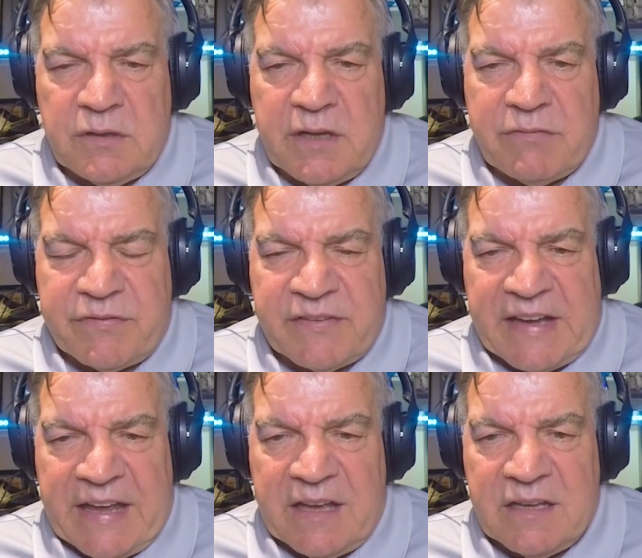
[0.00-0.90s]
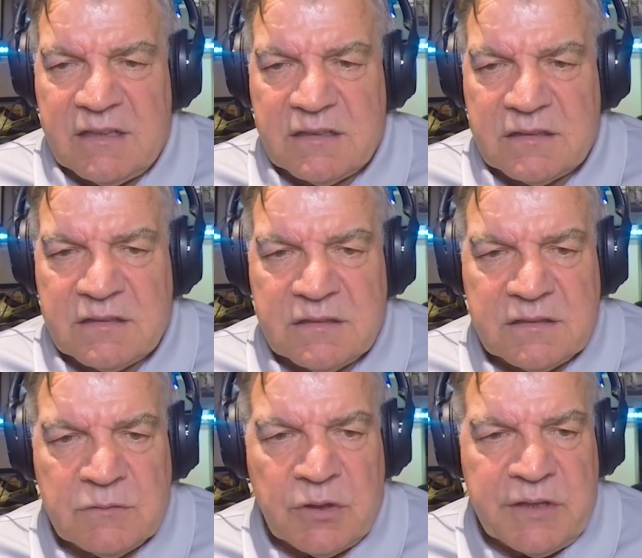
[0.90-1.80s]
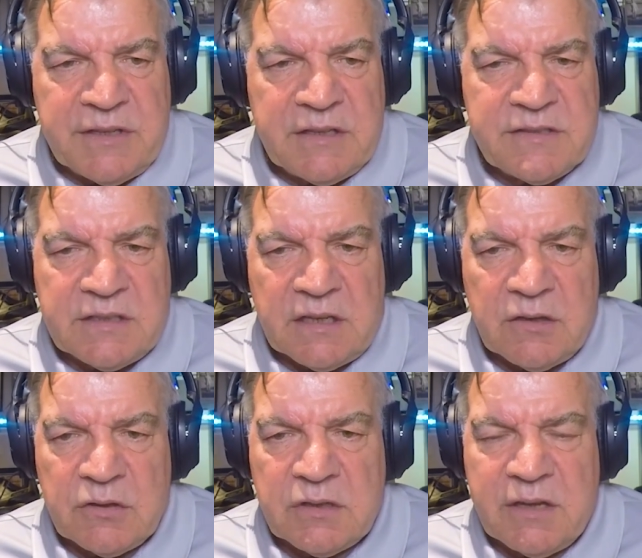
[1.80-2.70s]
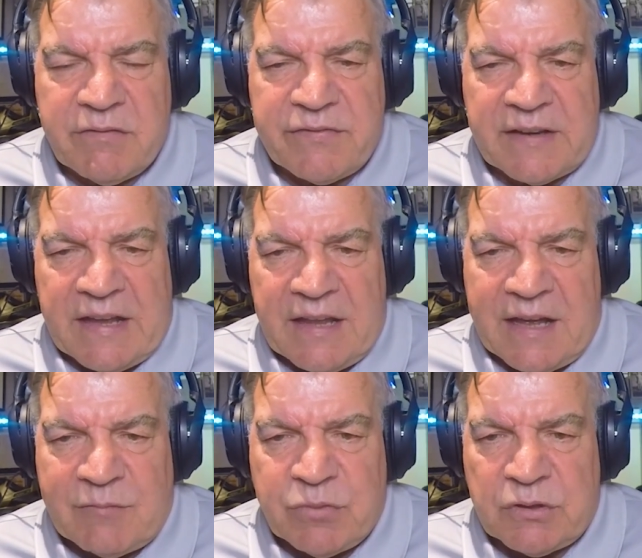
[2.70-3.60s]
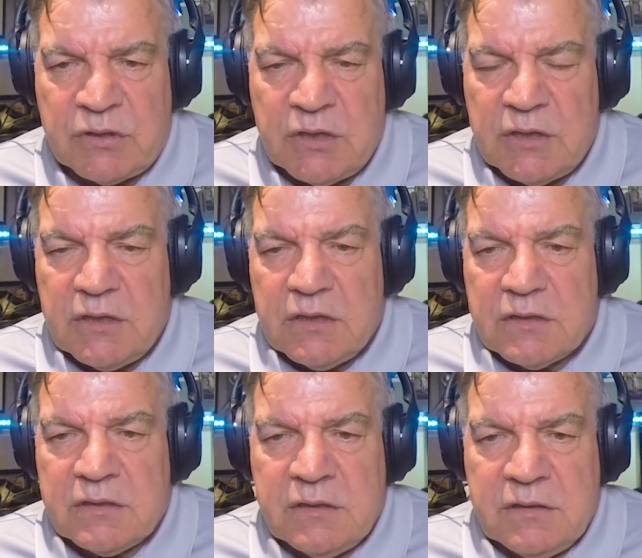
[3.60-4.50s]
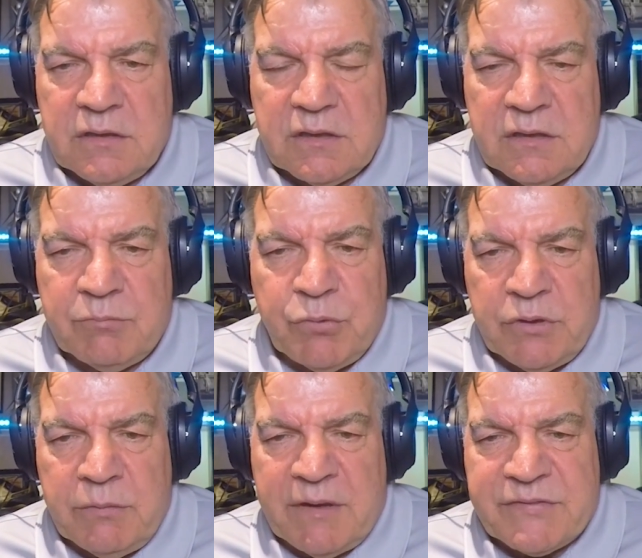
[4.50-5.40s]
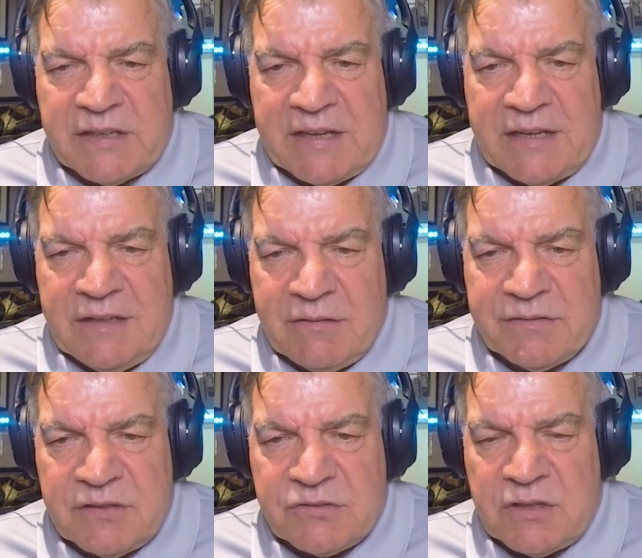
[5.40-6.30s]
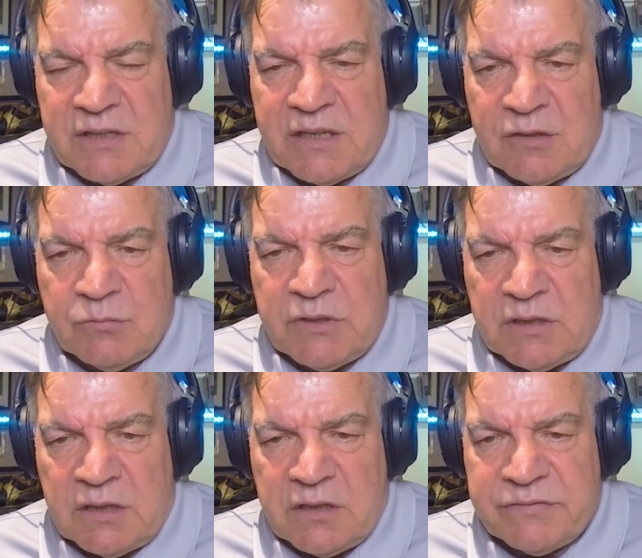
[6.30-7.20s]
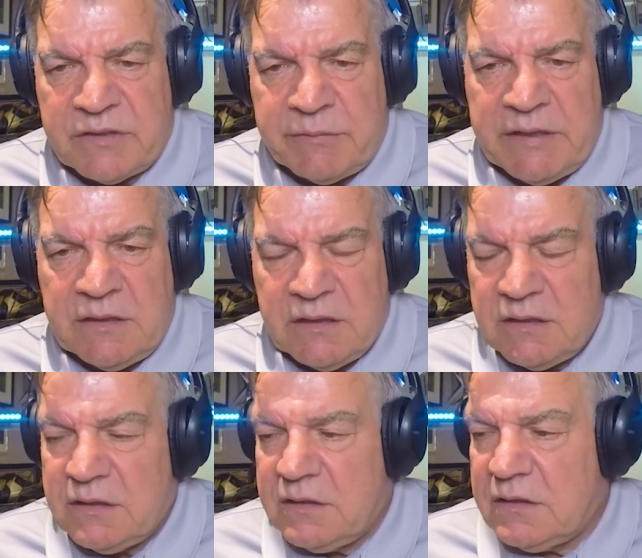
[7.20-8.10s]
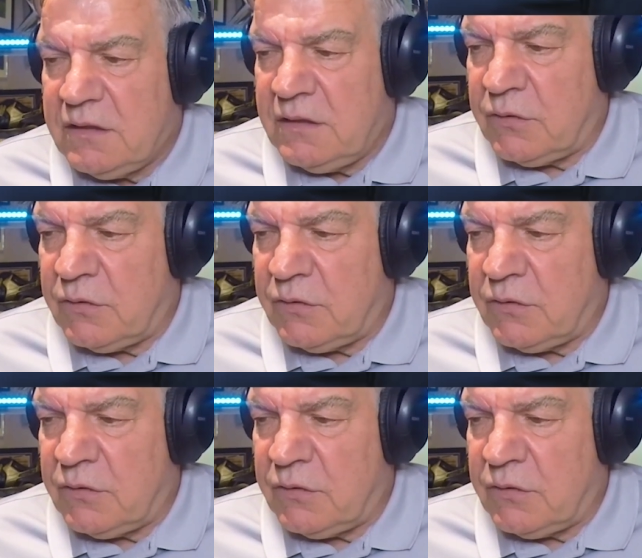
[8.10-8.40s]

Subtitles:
never forget what they did to you. No, you'll never forget that, but you have to try and get on with your life. I mean, you know,